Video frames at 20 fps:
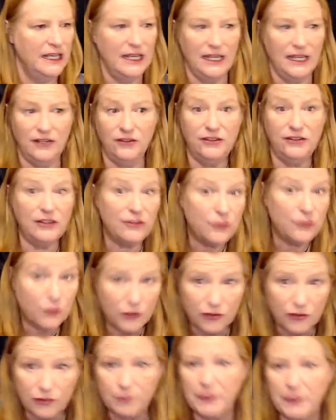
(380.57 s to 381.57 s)
and
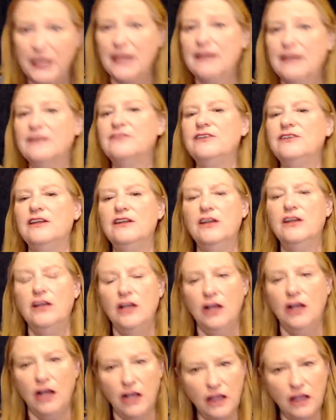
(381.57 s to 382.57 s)
disrespect and
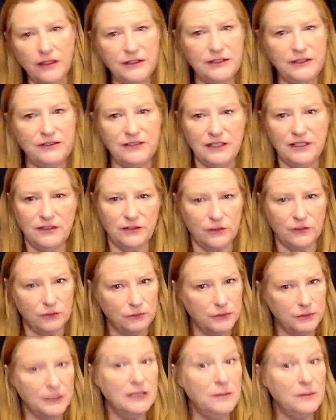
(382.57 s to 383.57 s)
all these things that are
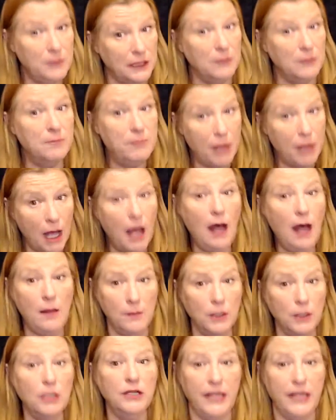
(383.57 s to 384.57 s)
really being
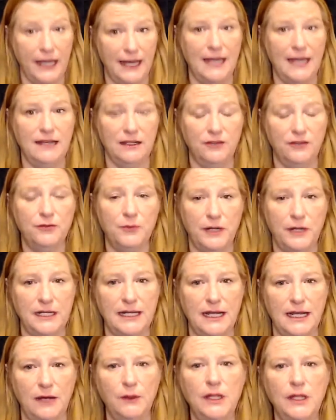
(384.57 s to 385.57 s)
pummeled at us right
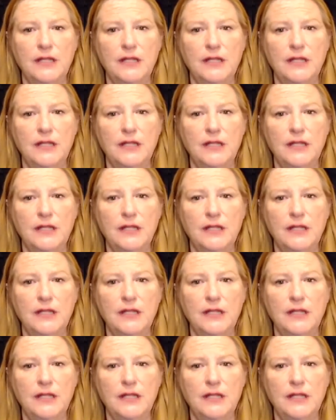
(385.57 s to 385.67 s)
now